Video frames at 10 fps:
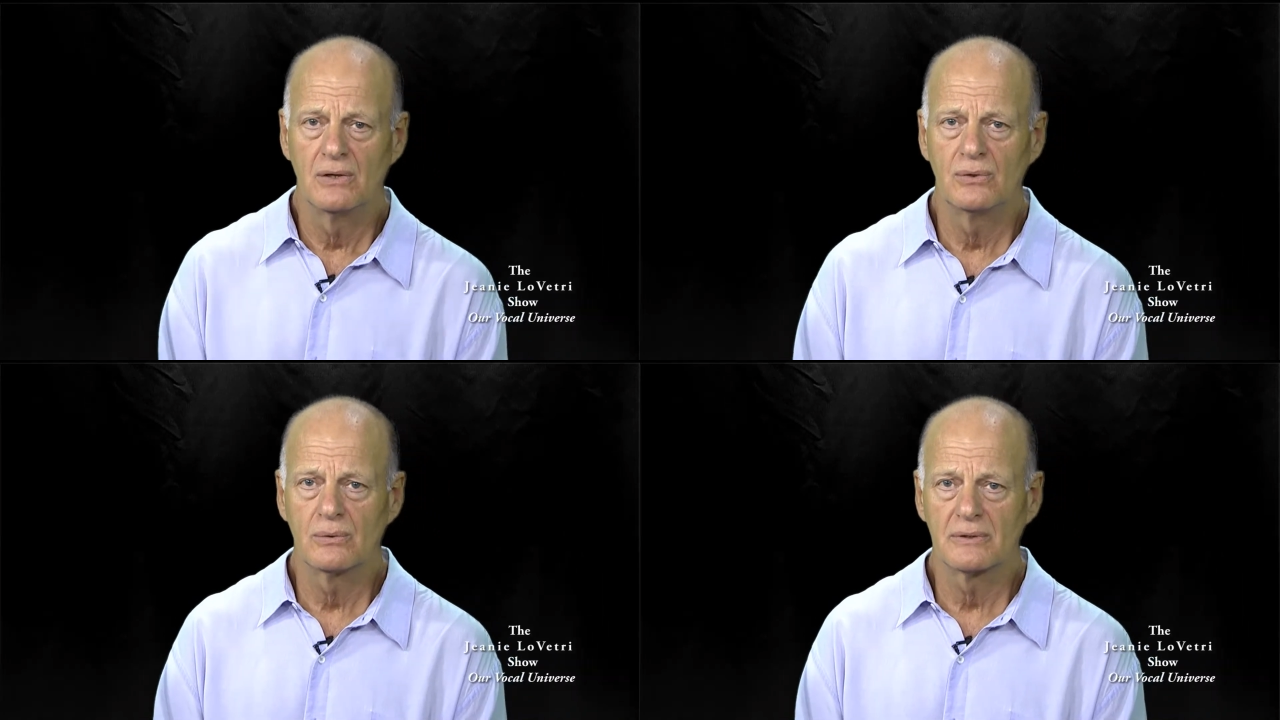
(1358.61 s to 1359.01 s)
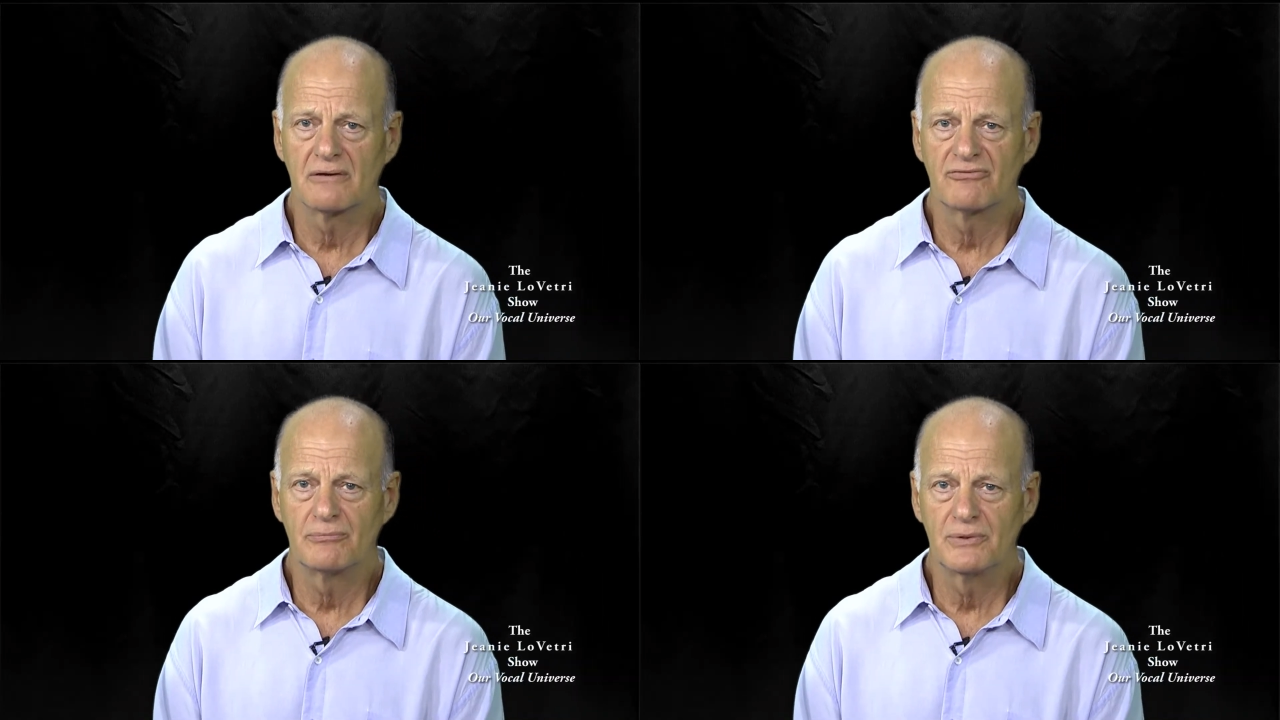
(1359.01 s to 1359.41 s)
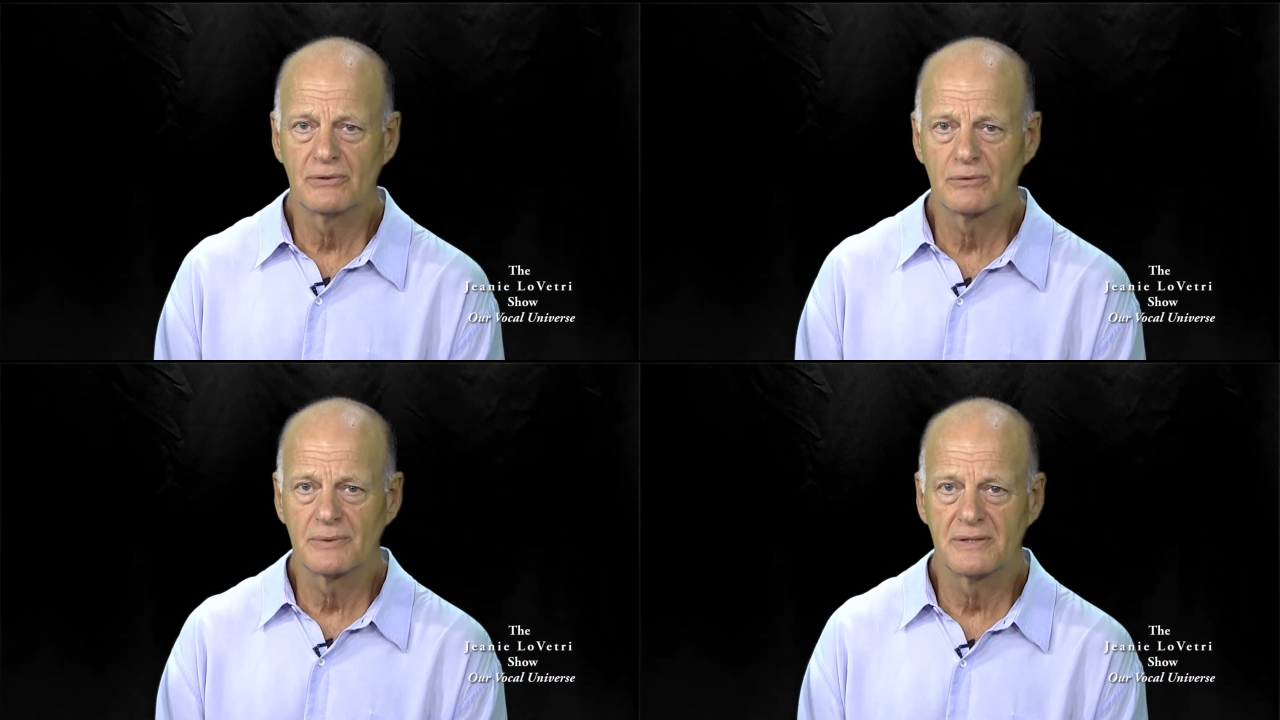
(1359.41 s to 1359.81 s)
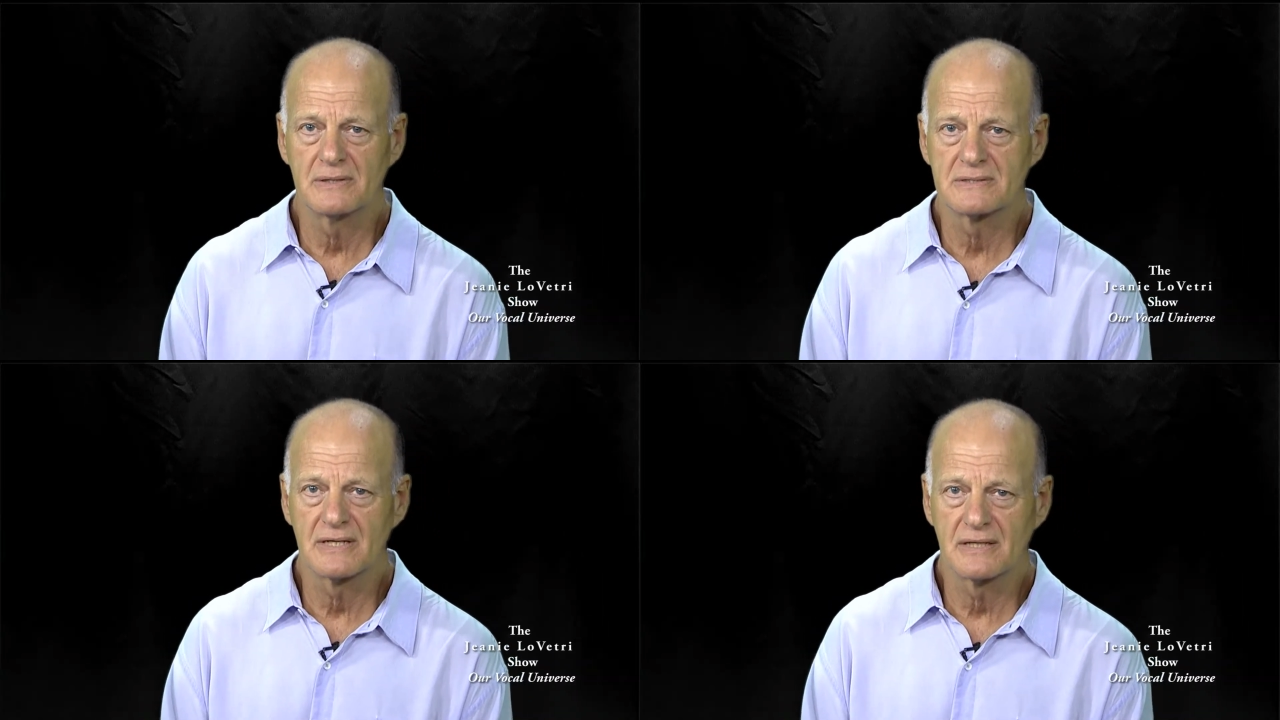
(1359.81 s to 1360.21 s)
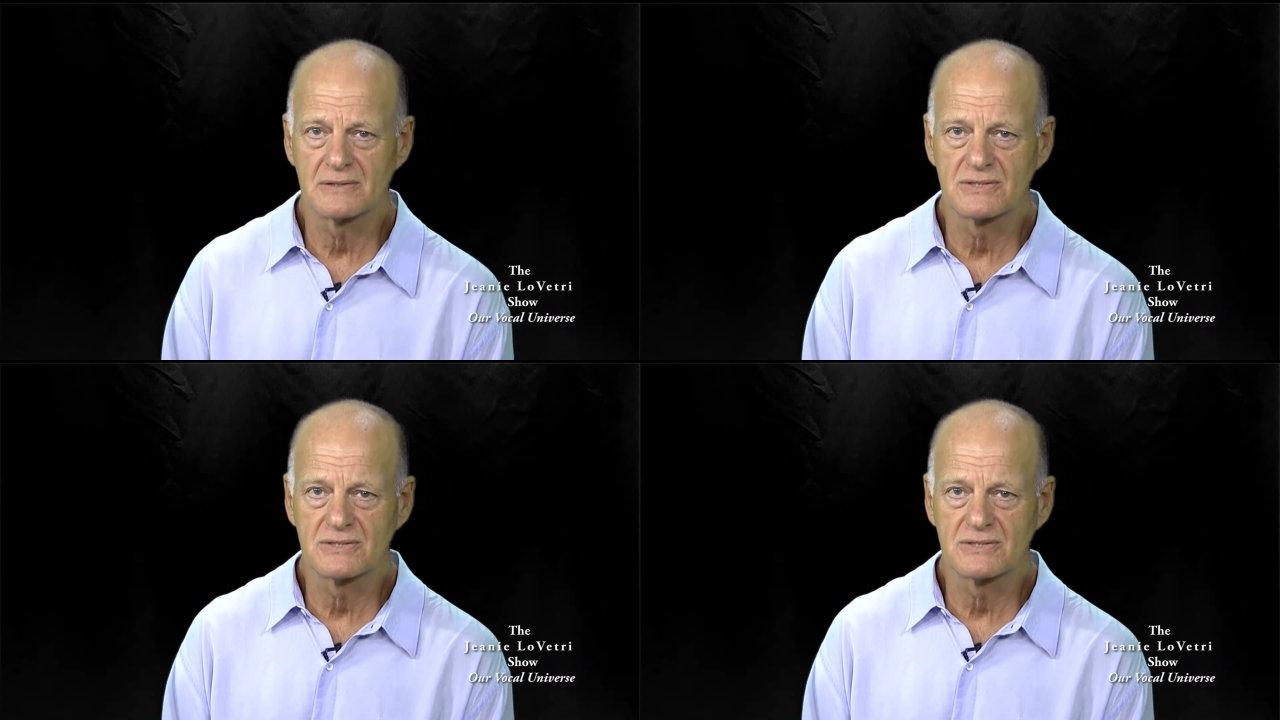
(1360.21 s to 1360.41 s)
who are not familiar with these things,